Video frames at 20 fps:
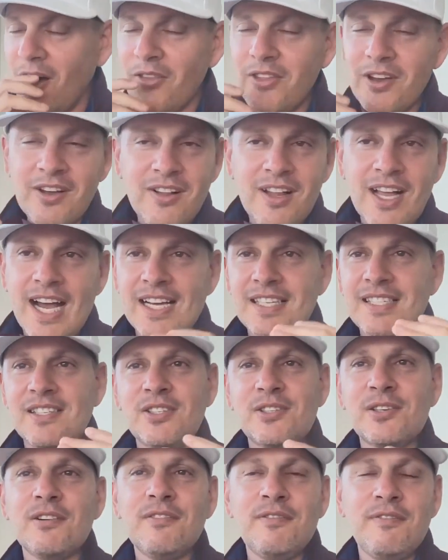All the
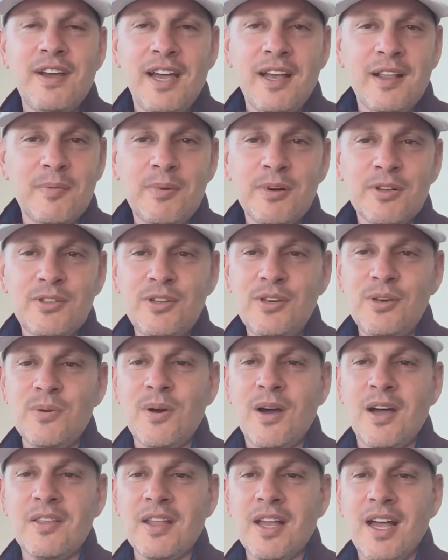classes are available to
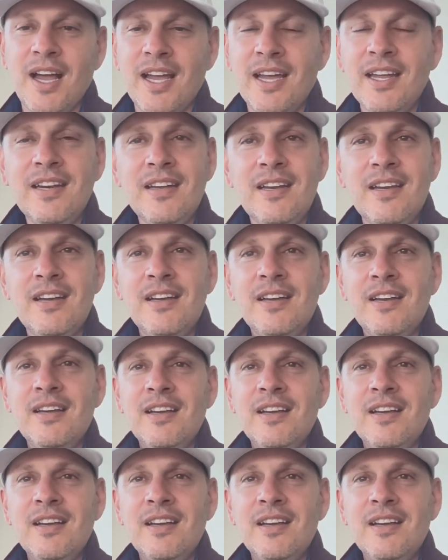you online.